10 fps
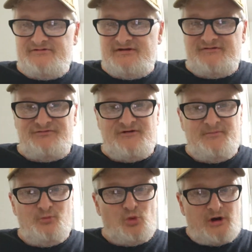just
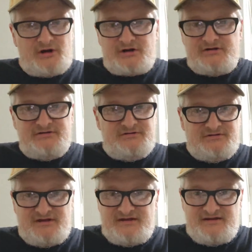from work
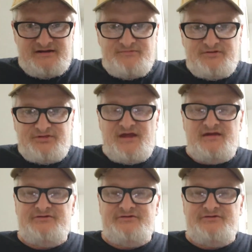and everything,